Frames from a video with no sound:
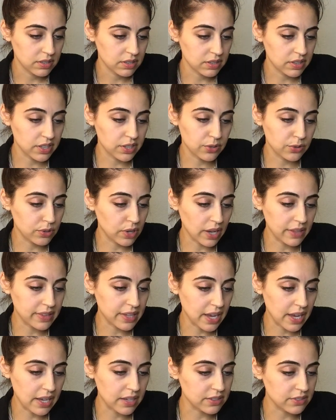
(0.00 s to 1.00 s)
Like, you got
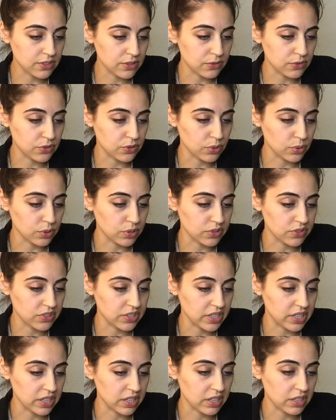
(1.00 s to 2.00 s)
the Ace of Swords
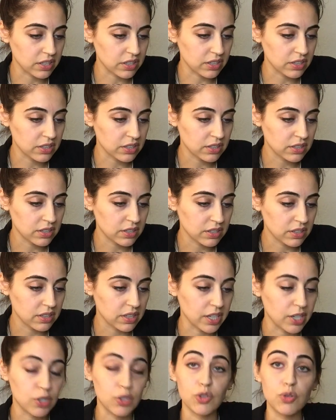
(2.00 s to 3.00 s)
here.
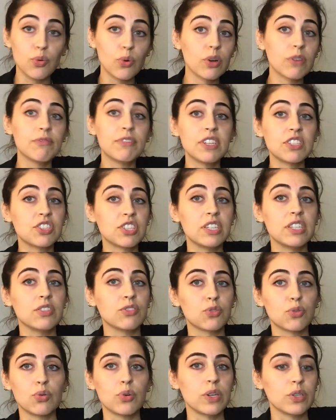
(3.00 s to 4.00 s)
Like, your vision
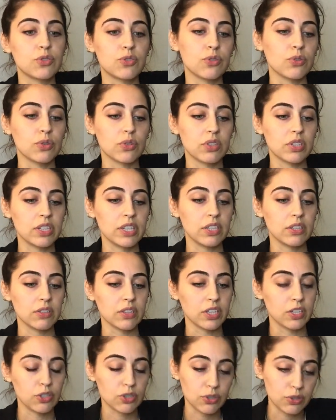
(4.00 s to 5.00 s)
is crystal clear.
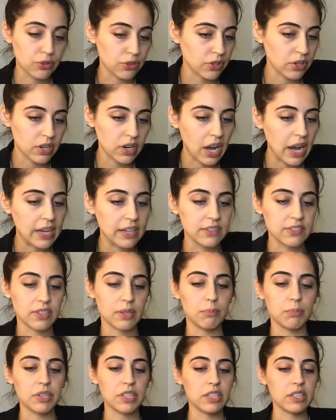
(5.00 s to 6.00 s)
Like, your third eye is
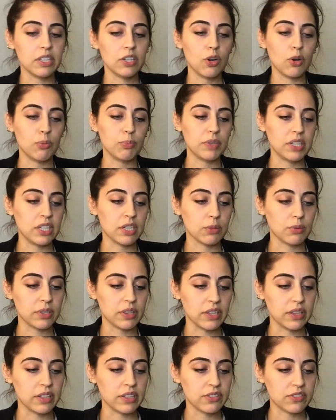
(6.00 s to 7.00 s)
completely open here
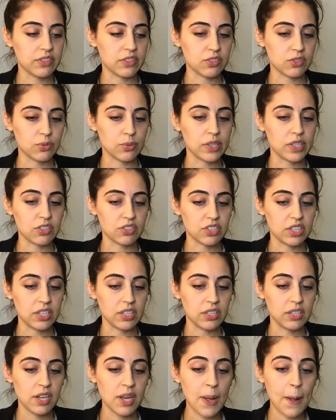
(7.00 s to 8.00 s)
within this
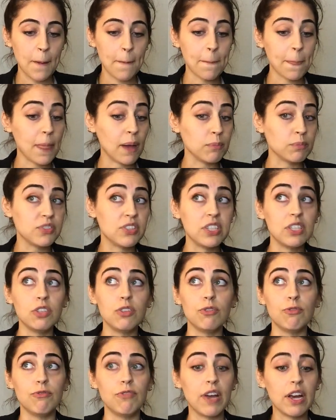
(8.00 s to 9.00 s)
situation. I'm seeing
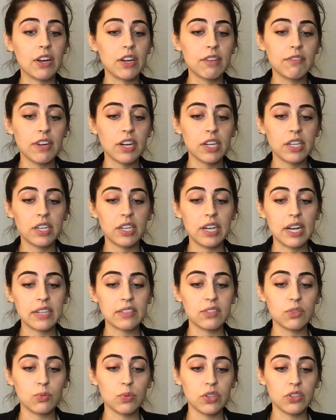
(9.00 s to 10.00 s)
you very, very
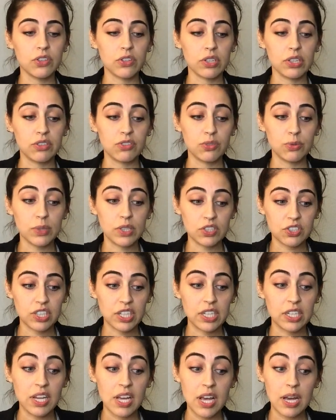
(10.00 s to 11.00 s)
connected with your
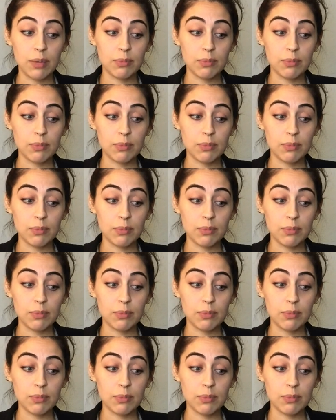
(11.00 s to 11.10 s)
intuition.